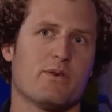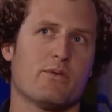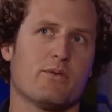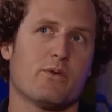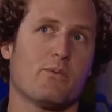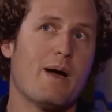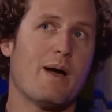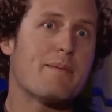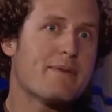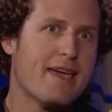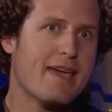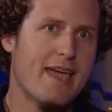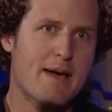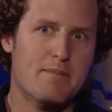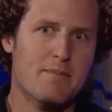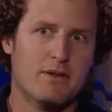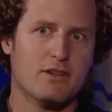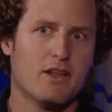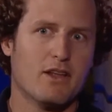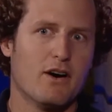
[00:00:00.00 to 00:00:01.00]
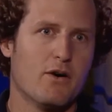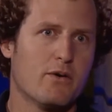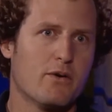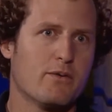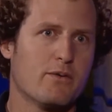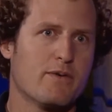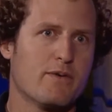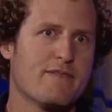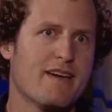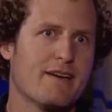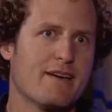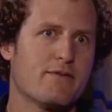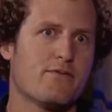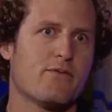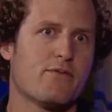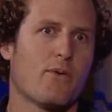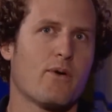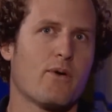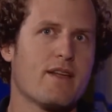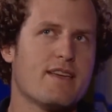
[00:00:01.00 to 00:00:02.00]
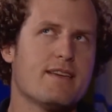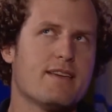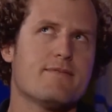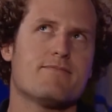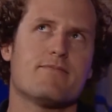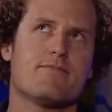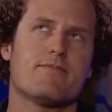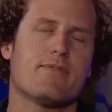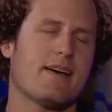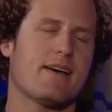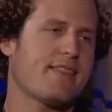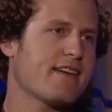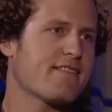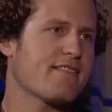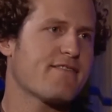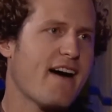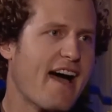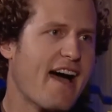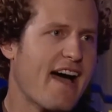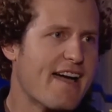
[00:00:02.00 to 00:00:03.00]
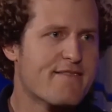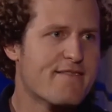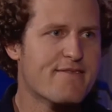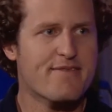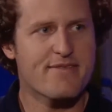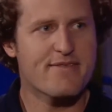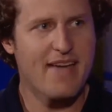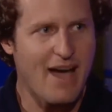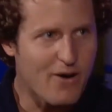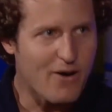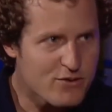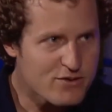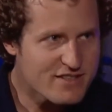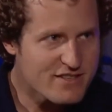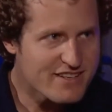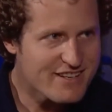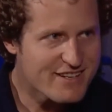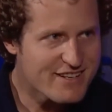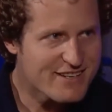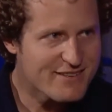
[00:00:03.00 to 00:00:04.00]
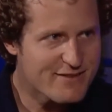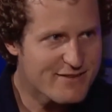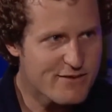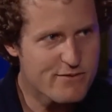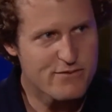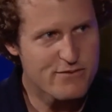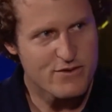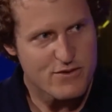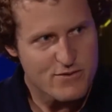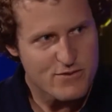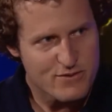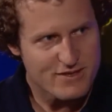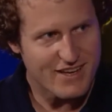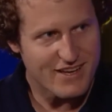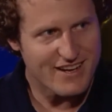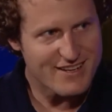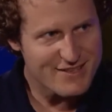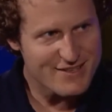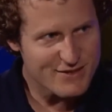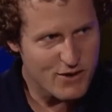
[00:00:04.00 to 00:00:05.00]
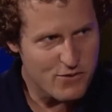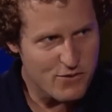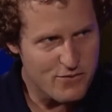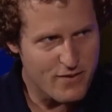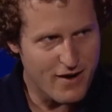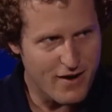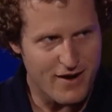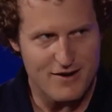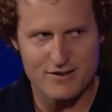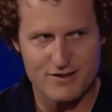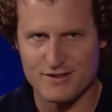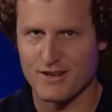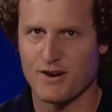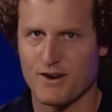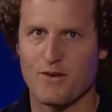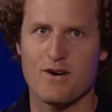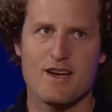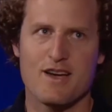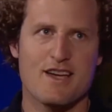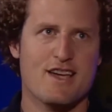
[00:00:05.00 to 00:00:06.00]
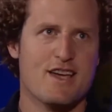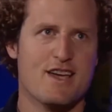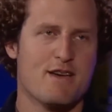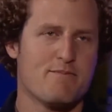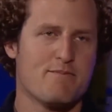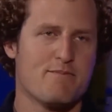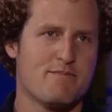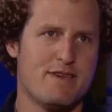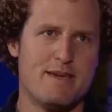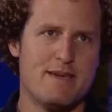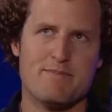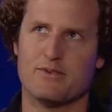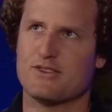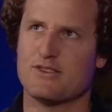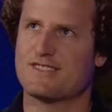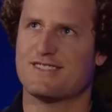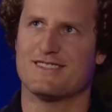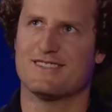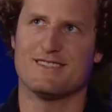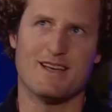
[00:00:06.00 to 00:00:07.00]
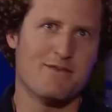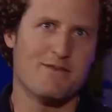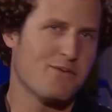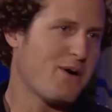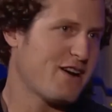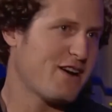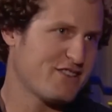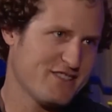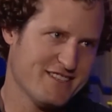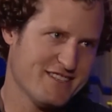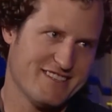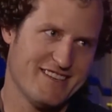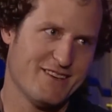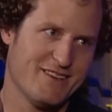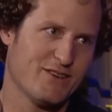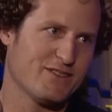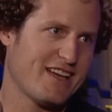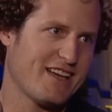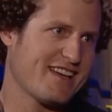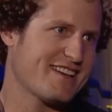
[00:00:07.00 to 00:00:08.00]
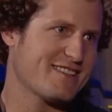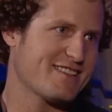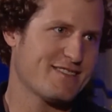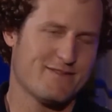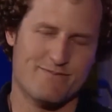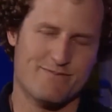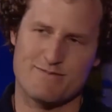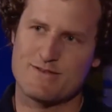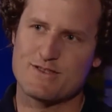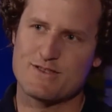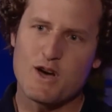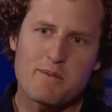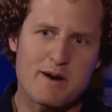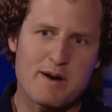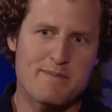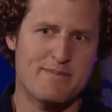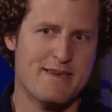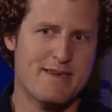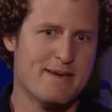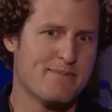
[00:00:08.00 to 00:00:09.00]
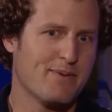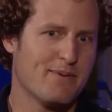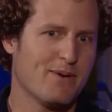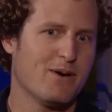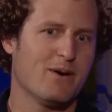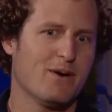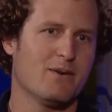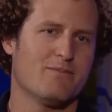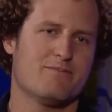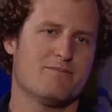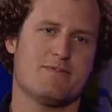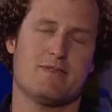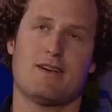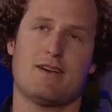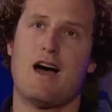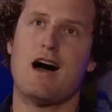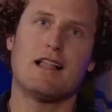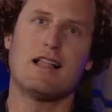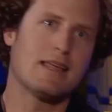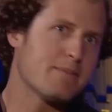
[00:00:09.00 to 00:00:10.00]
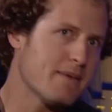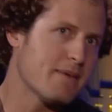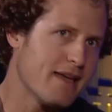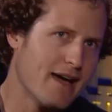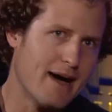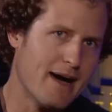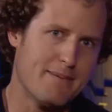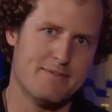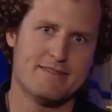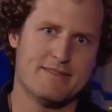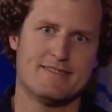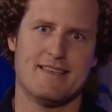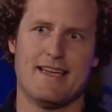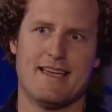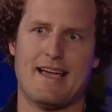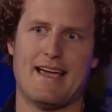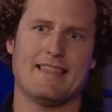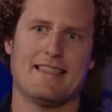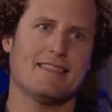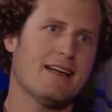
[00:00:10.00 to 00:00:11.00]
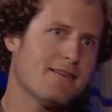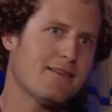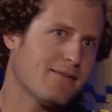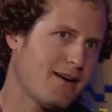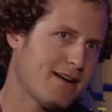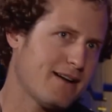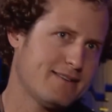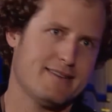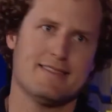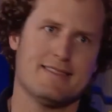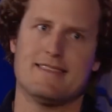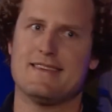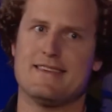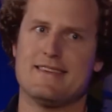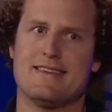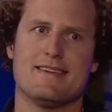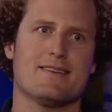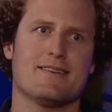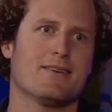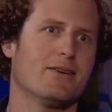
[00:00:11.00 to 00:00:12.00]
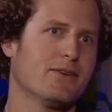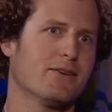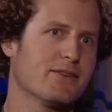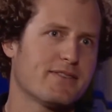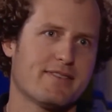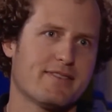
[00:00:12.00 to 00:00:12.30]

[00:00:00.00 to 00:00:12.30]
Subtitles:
webcam alone, we got 5,000 views on it so far. So people just love watching these eagles. I get so many people calling me up and saying, I love watching the eagles.